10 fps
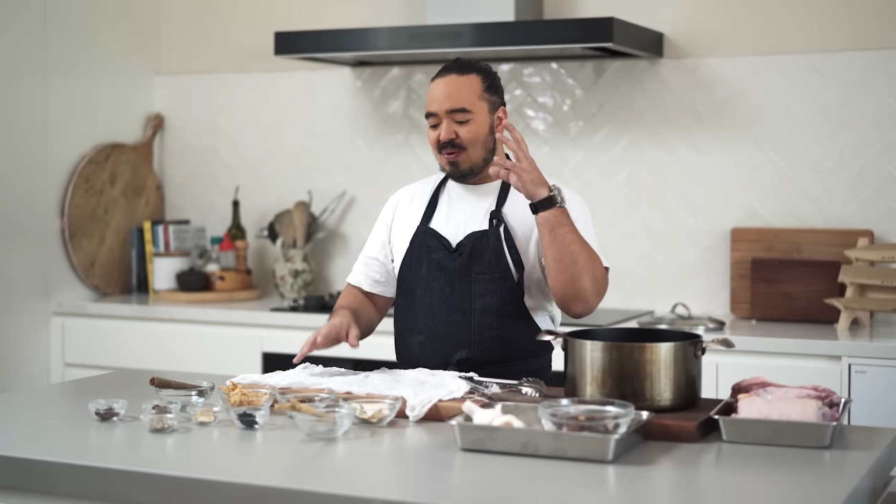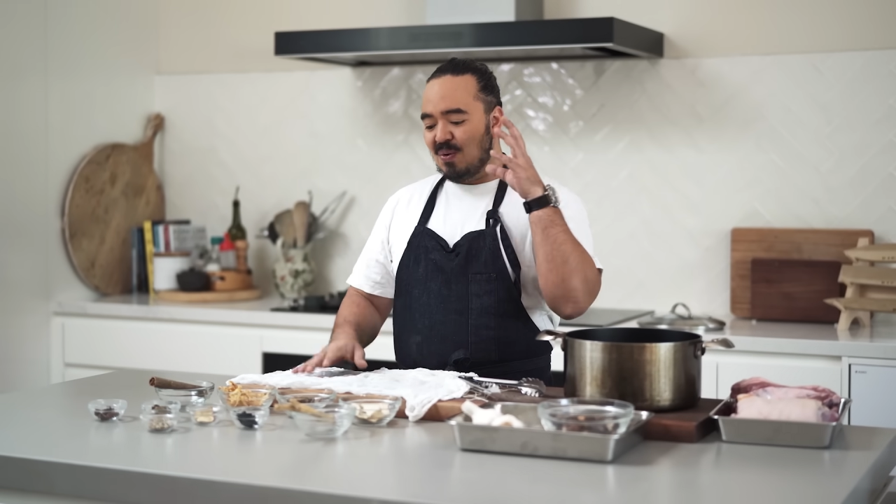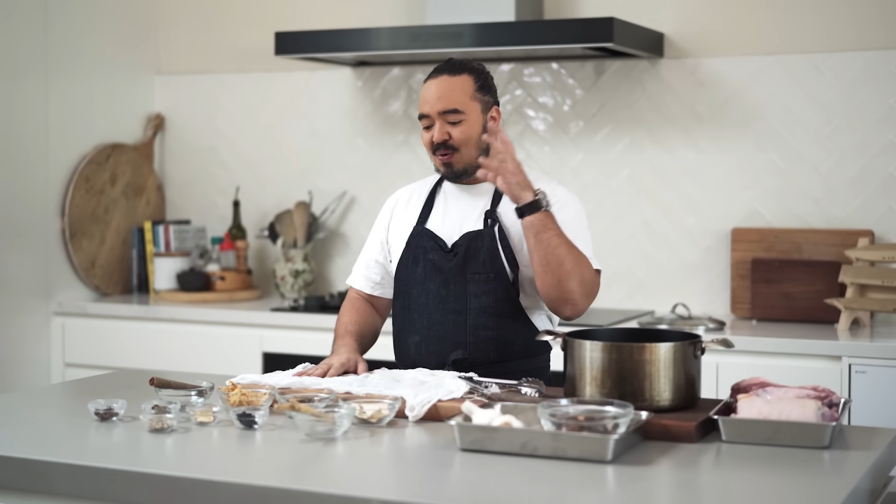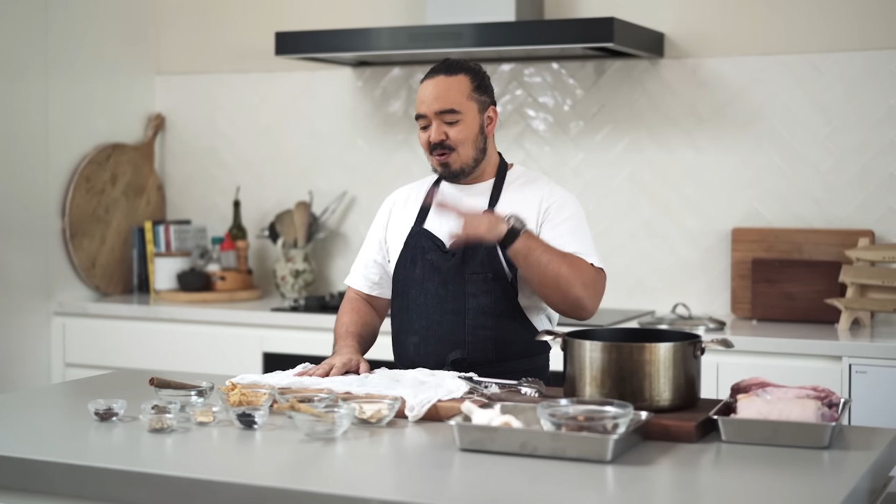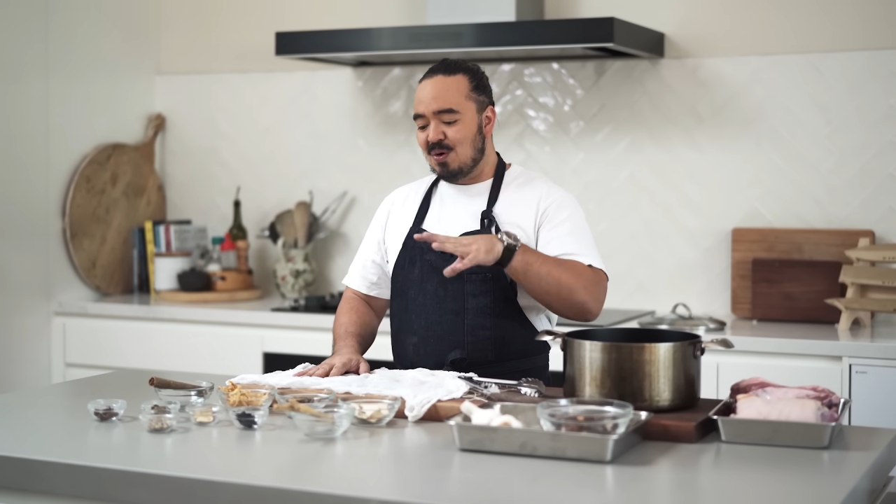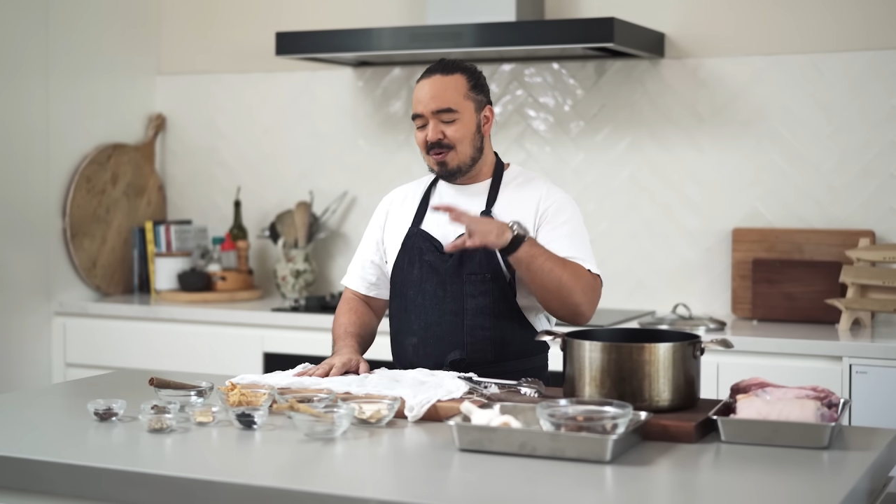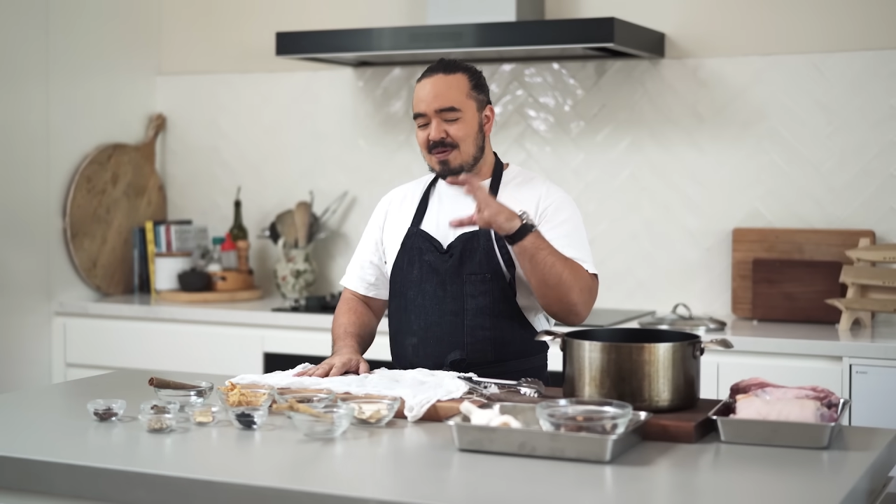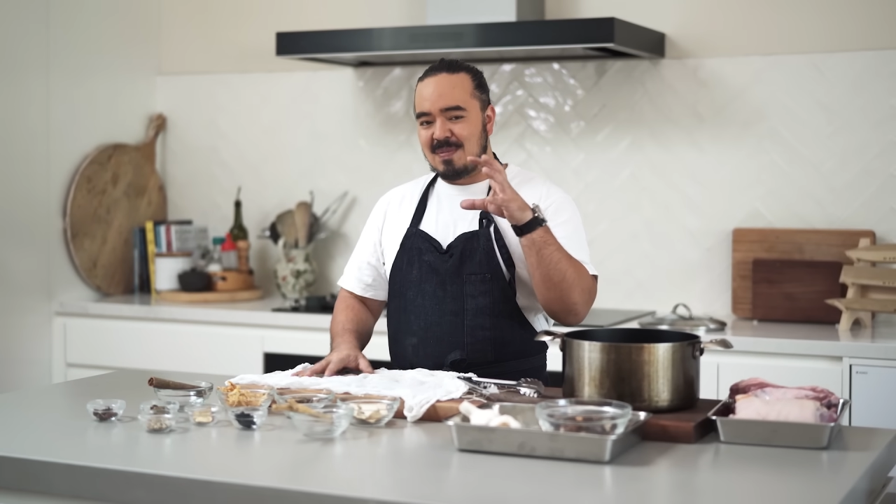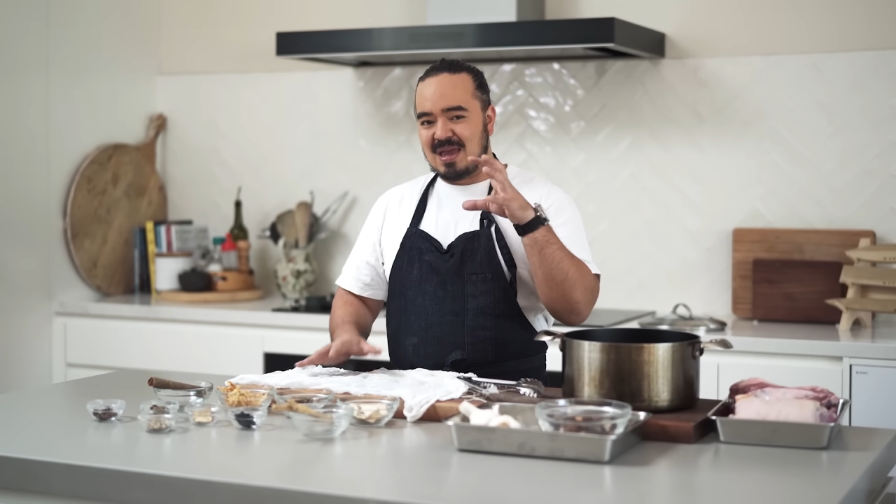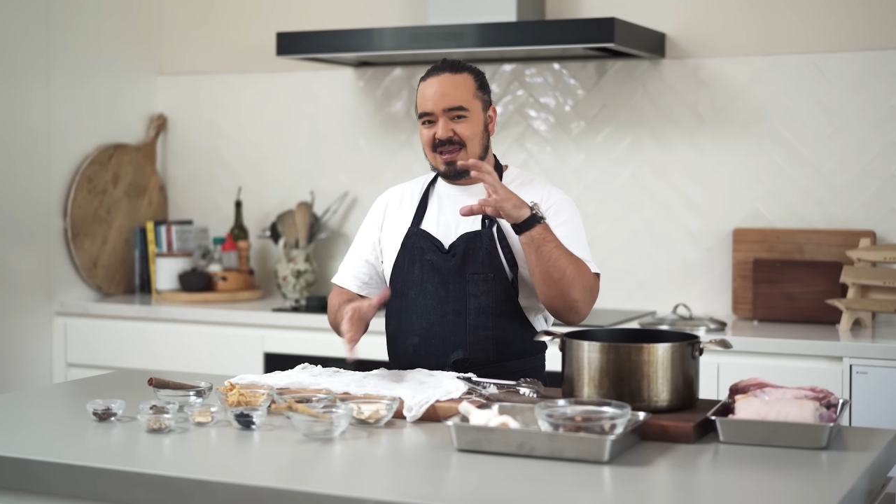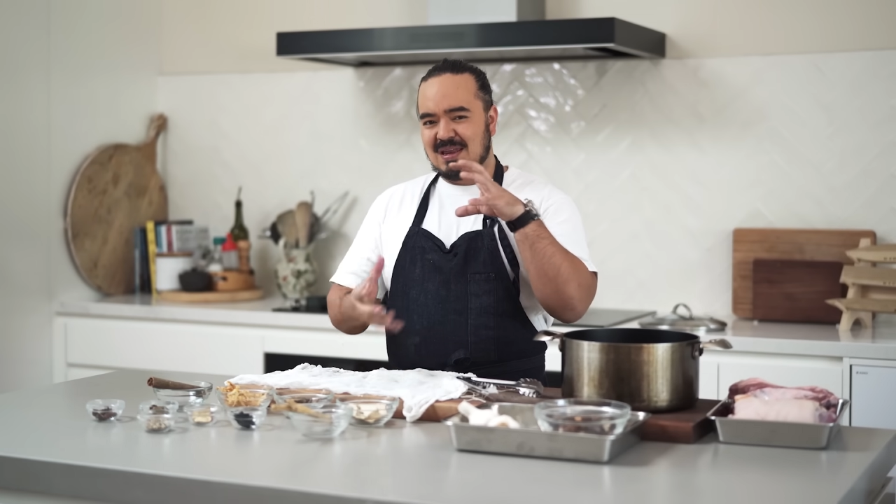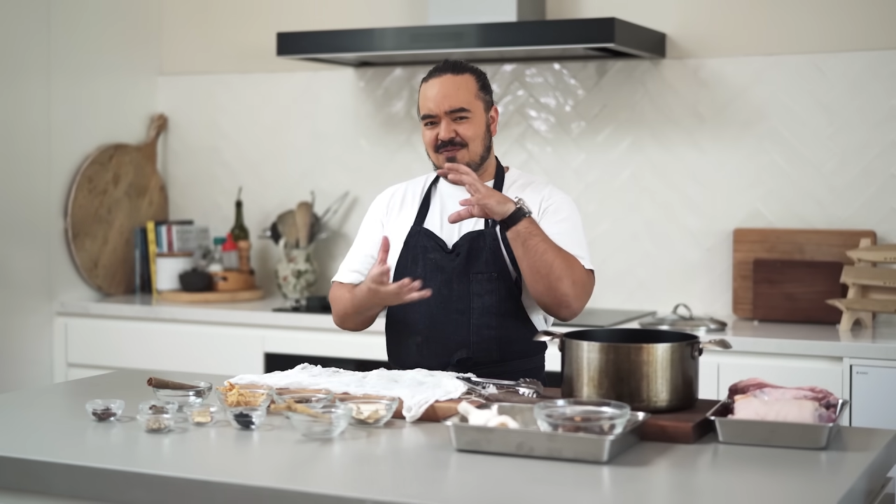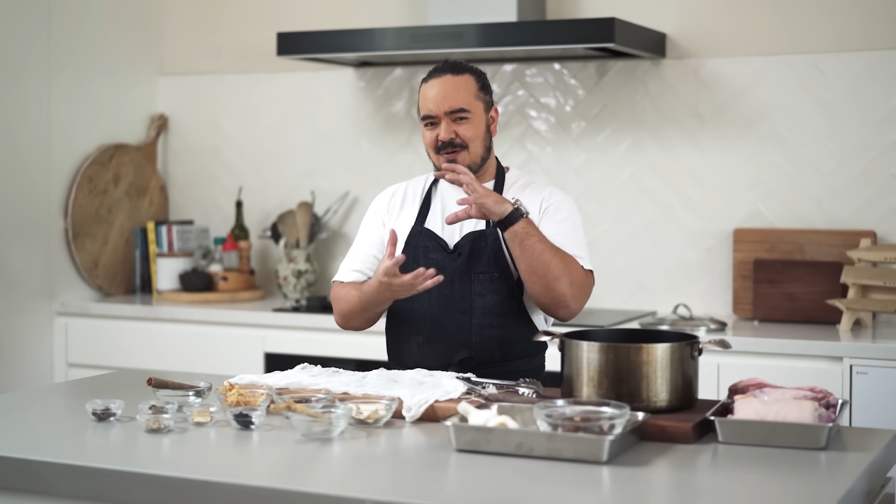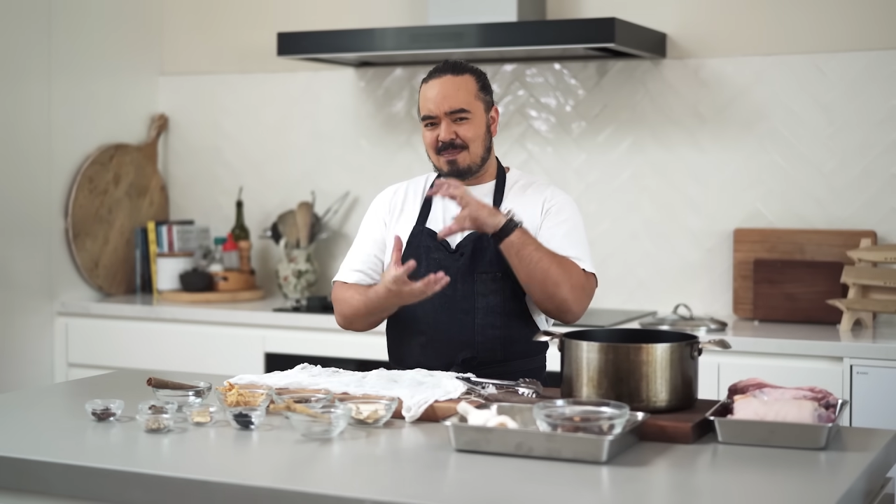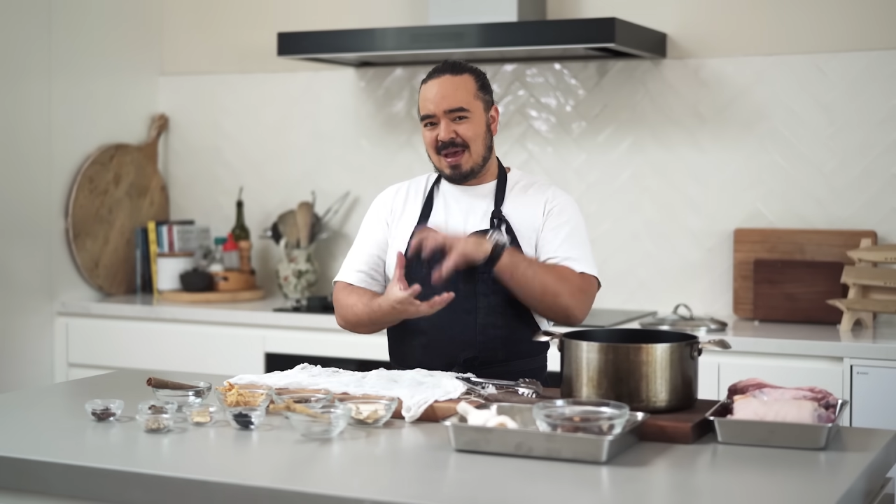or we make it
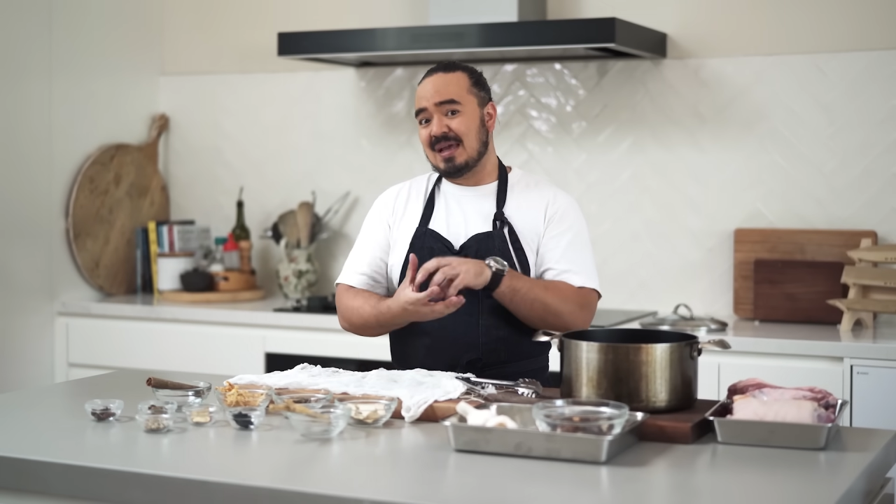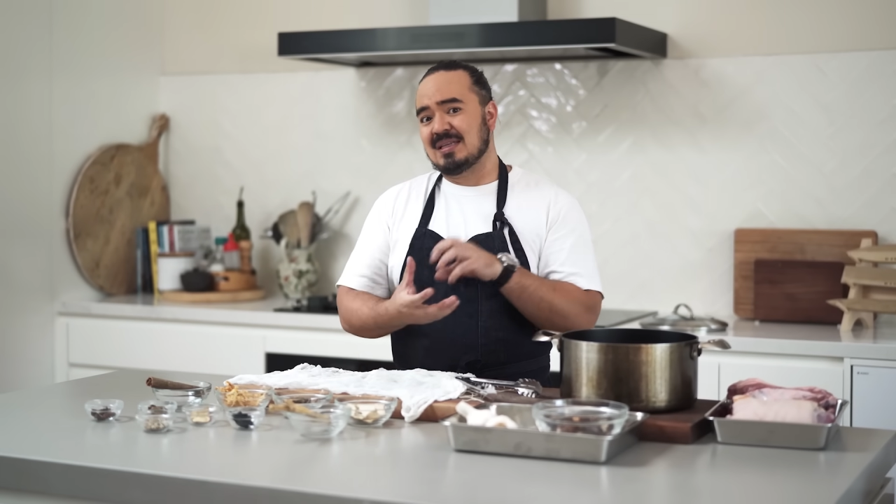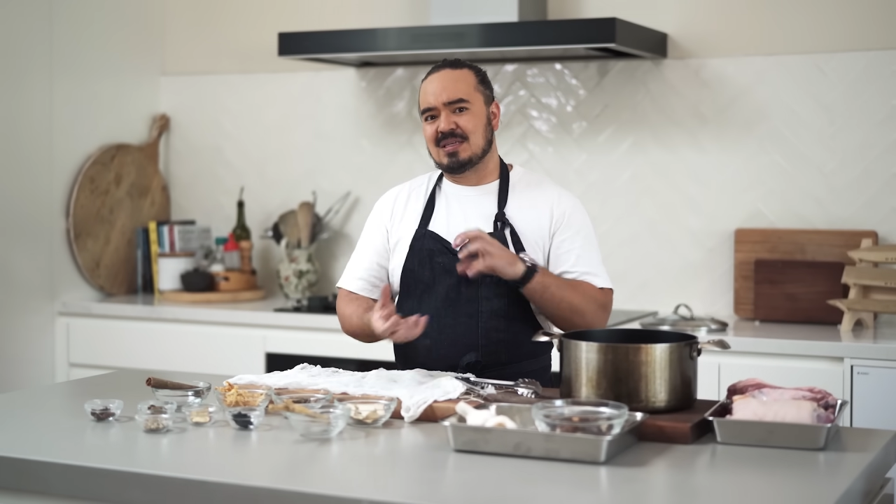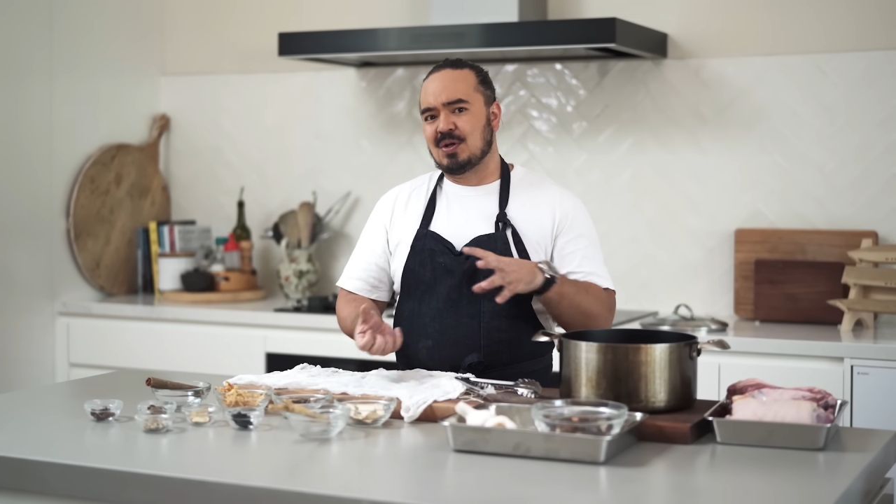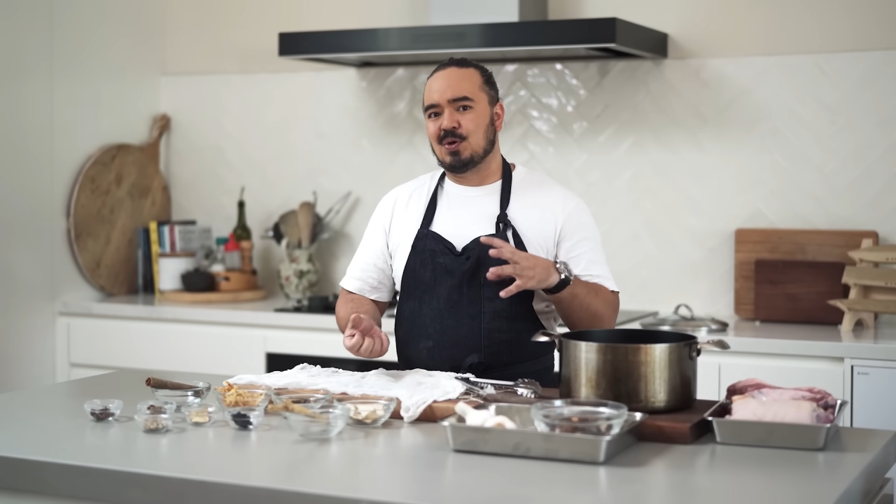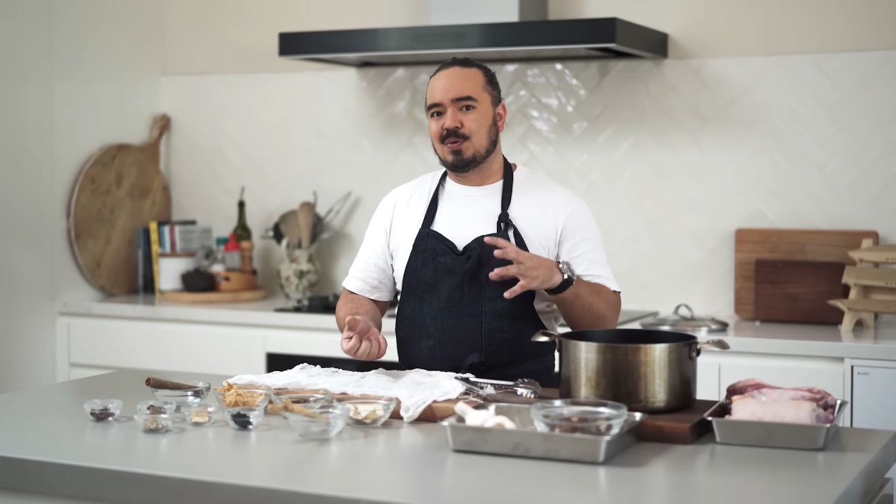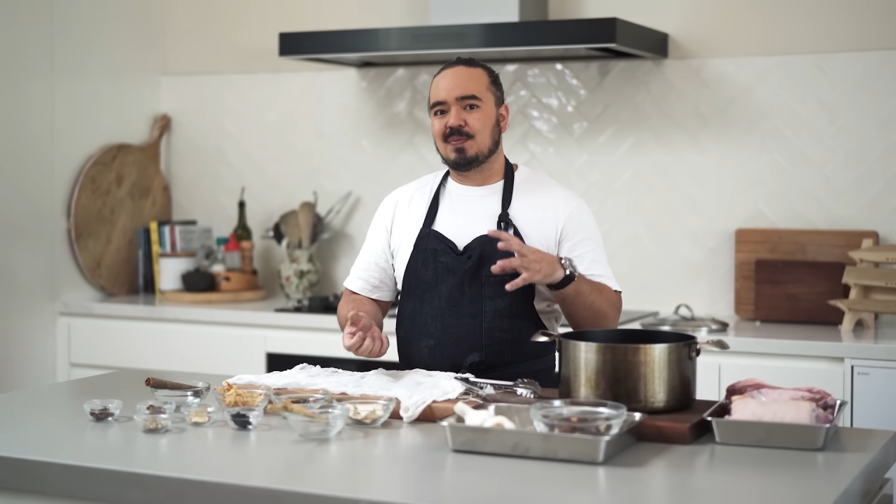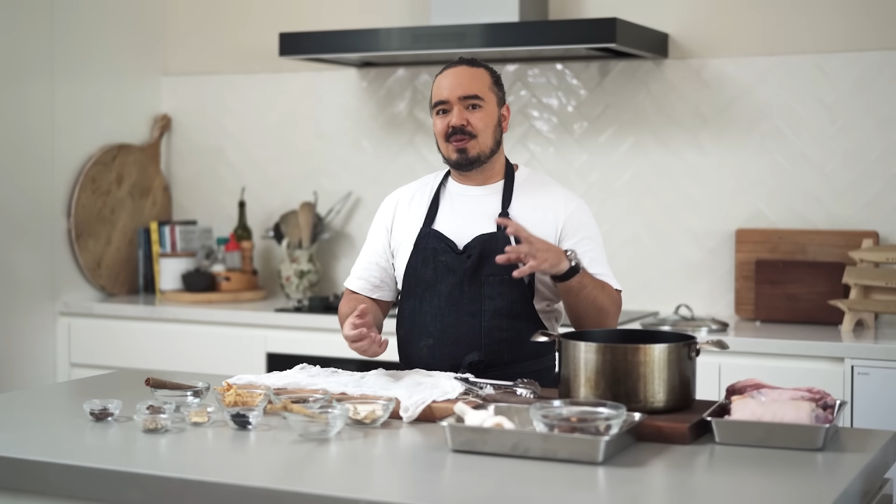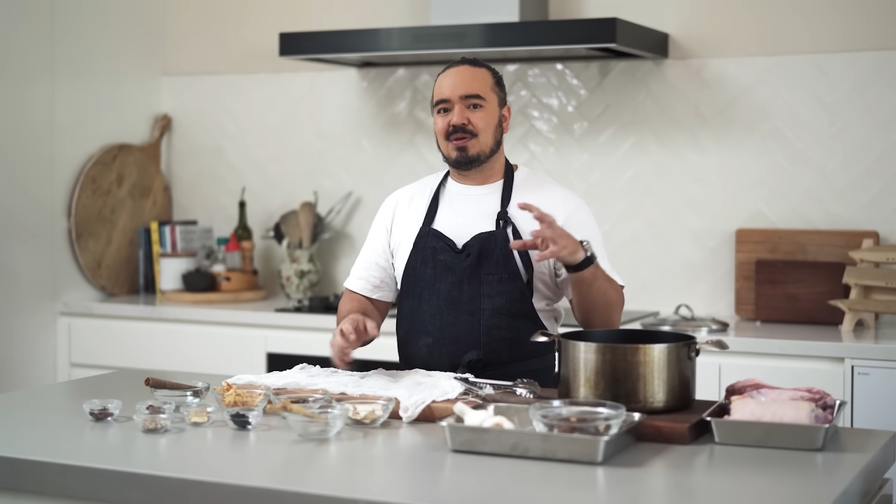from packets at home.